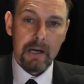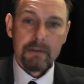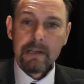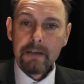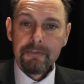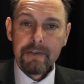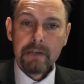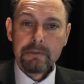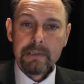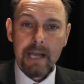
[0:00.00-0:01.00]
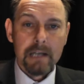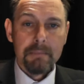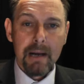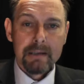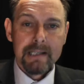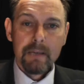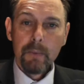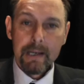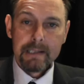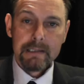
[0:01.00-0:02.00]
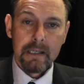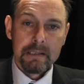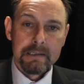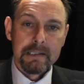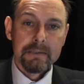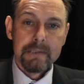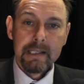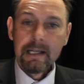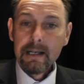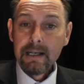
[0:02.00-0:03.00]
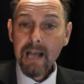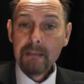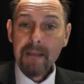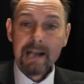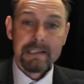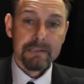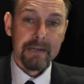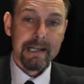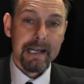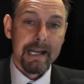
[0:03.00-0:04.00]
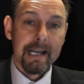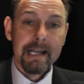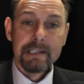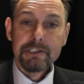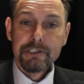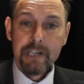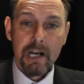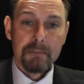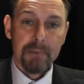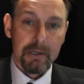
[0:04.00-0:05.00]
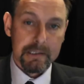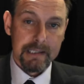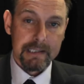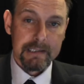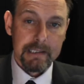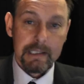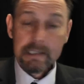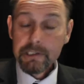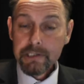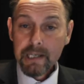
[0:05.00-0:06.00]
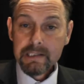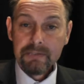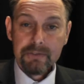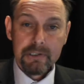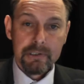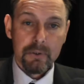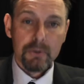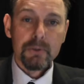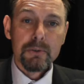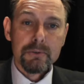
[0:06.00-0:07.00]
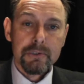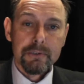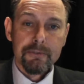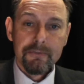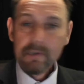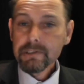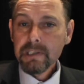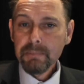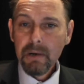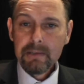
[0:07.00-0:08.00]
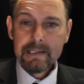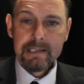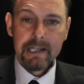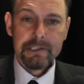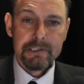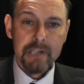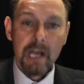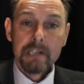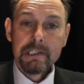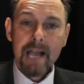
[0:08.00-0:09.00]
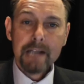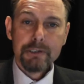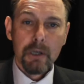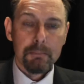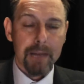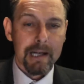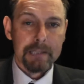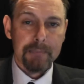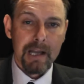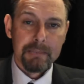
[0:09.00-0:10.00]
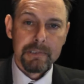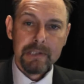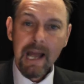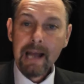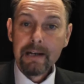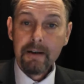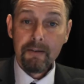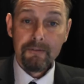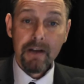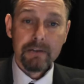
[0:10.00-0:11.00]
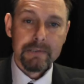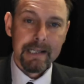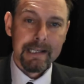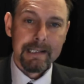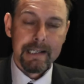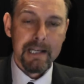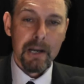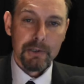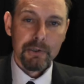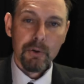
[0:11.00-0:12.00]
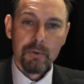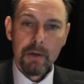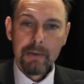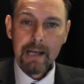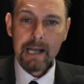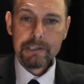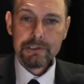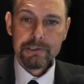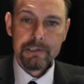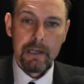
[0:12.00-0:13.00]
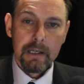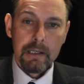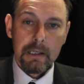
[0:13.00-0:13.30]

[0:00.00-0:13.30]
only a few nail-biting weeks until the climacteric in geopolitics, the chance for us all to flood to the polling stations, snatch our ballot papers, and vote in the Euro elections.